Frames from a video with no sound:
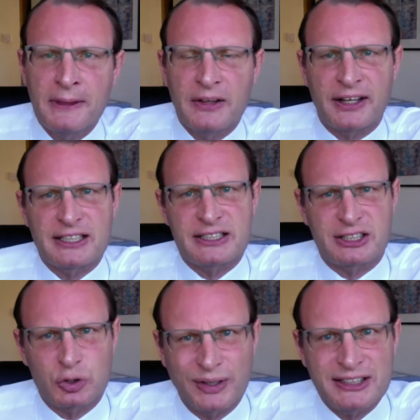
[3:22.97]
That's the
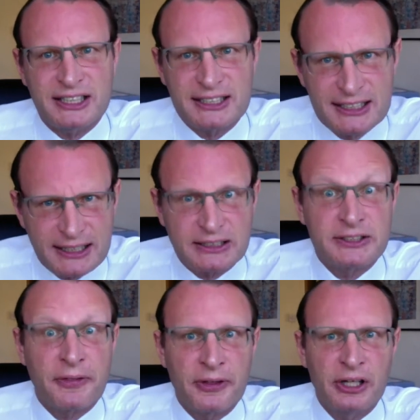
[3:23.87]

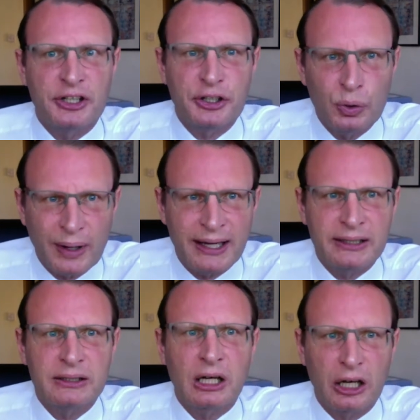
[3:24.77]
26th
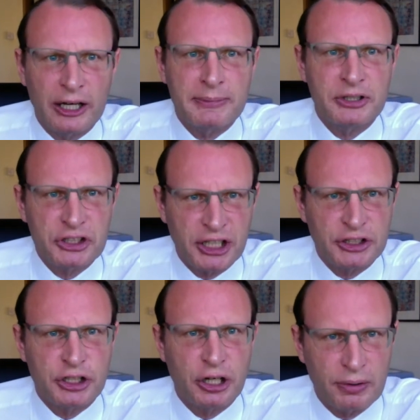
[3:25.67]
UN Climate
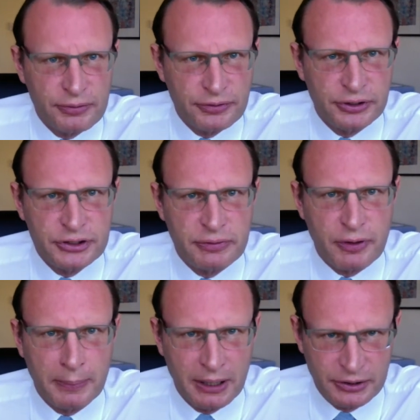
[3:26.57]
Change Conference of the
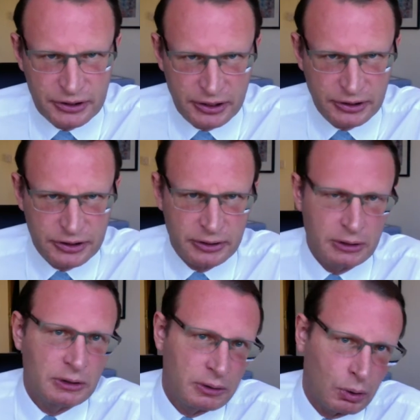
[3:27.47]
Parties,
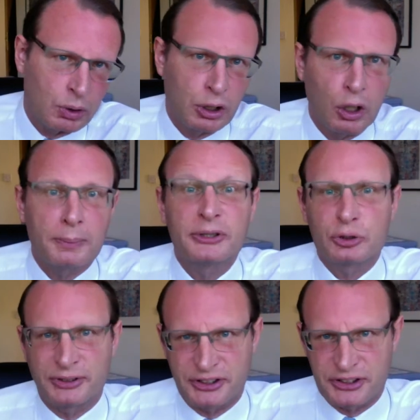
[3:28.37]
or
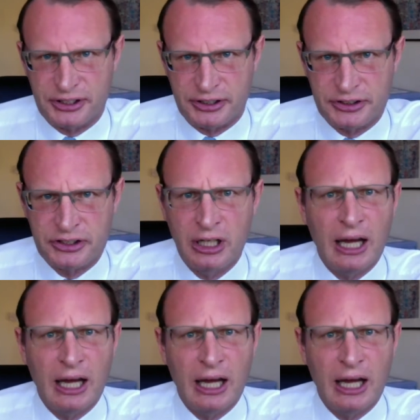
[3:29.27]
COP26.